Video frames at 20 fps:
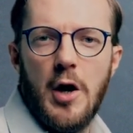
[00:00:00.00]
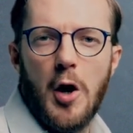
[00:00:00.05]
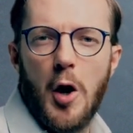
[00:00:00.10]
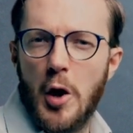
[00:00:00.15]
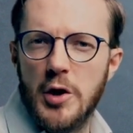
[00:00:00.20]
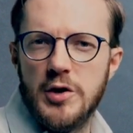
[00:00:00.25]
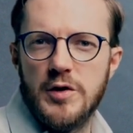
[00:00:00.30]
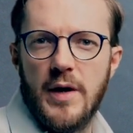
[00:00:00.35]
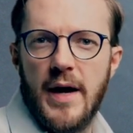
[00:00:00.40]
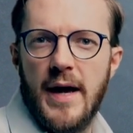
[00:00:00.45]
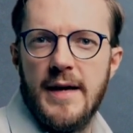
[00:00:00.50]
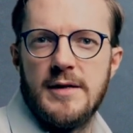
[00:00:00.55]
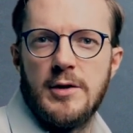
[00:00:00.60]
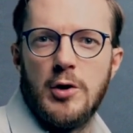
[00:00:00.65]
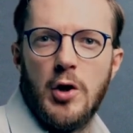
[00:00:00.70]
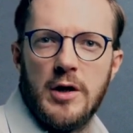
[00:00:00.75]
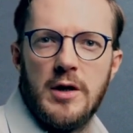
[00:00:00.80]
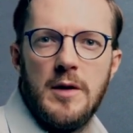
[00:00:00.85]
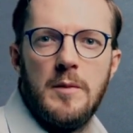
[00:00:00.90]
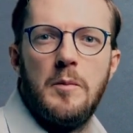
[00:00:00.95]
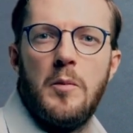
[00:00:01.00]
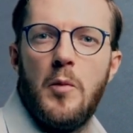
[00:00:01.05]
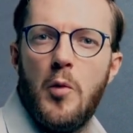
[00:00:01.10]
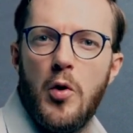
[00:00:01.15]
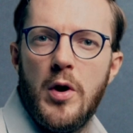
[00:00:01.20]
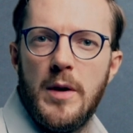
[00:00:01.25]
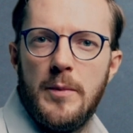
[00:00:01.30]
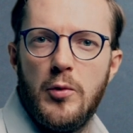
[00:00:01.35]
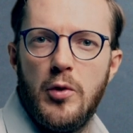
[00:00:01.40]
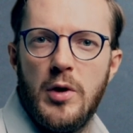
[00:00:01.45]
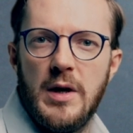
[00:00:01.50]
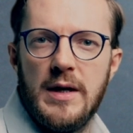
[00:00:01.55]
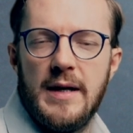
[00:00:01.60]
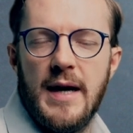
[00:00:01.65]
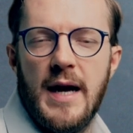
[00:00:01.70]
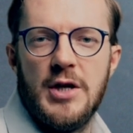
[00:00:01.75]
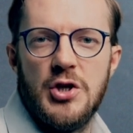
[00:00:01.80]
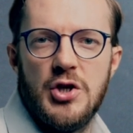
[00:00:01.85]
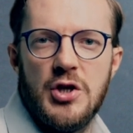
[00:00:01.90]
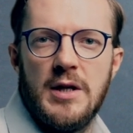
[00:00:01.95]
also has gotten more and more
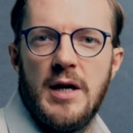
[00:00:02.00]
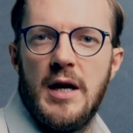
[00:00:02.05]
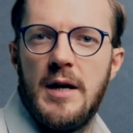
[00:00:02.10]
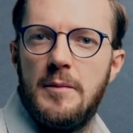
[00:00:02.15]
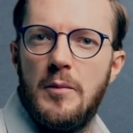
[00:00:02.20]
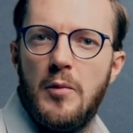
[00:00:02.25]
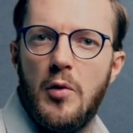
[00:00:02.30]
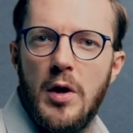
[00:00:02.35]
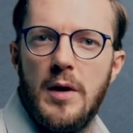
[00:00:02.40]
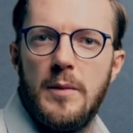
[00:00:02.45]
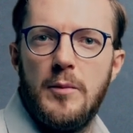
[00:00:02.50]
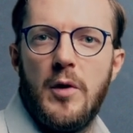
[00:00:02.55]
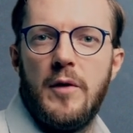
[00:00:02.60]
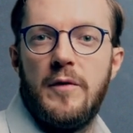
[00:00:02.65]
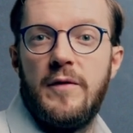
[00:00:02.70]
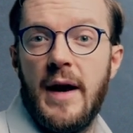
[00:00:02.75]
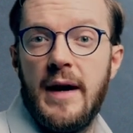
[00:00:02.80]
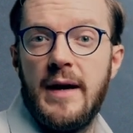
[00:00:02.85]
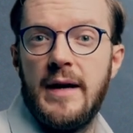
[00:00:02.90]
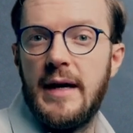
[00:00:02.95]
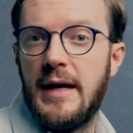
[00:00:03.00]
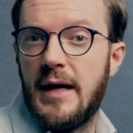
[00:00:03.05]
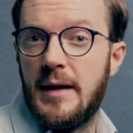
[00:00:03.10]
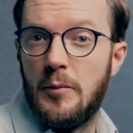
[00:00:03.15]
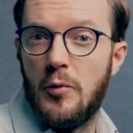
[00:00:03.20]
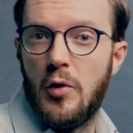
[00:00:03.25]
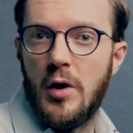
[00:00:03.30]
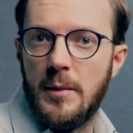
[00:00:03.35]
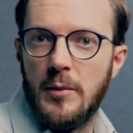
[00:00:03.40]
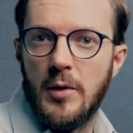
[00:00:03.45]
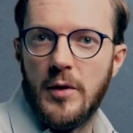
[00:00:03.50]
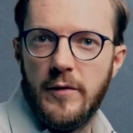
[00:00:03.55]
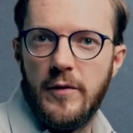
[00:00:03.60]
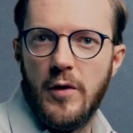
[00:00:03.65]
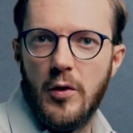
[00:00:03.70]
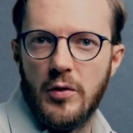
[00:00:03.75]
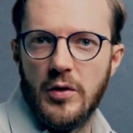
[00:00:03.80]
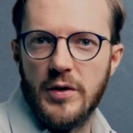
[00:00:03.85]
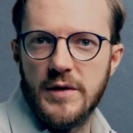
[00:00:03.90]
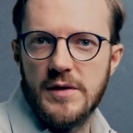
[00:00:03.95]
attention and more and more funding and more and more
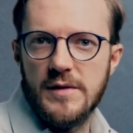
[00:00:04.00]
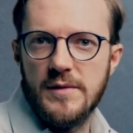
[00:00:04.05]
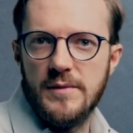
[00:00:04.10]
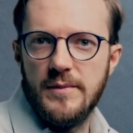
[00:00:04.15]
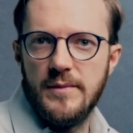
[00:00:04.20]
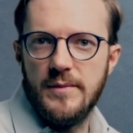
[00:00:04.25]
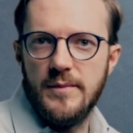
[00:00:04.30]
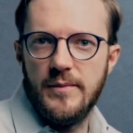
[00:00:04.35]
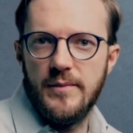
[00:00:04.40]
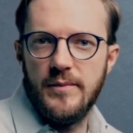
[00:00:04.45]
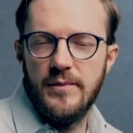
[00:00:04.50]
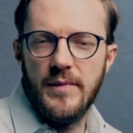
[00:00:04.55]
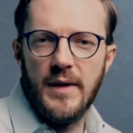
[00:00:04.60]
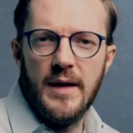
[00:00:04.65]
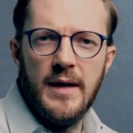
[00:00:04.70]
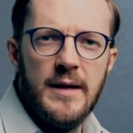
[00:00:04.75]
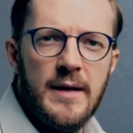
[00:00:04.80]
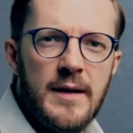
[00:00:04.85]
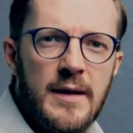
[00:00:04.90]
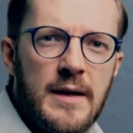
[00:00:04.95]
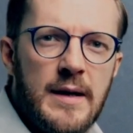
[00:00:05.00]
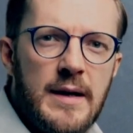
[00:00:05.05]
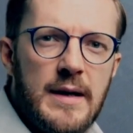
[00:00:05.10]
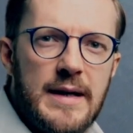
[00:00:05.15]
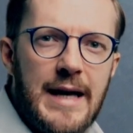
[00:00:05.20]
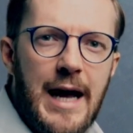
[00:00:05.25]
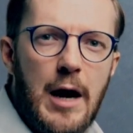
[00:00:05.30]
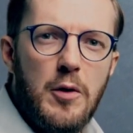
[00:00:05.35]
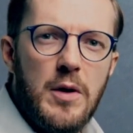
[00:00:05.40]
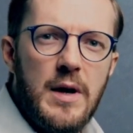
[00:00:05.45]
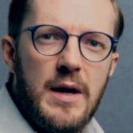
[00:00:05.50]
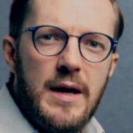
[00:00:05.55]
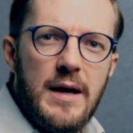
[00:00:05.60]
focus. Now,